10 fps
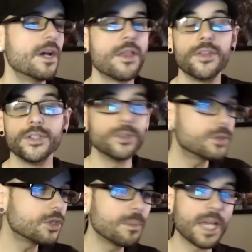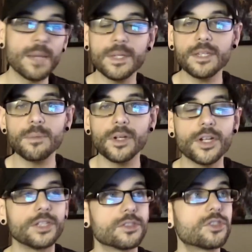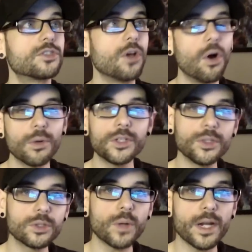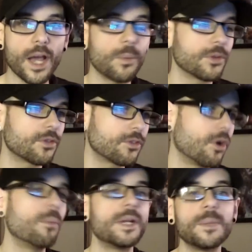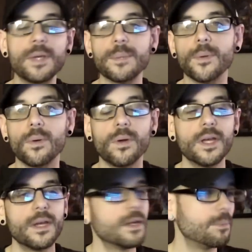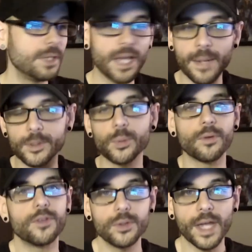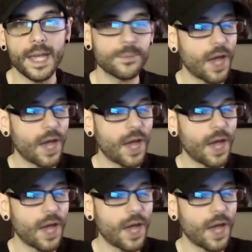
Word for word: The YouTube gaming community is so huge right now with so many people being able to review games.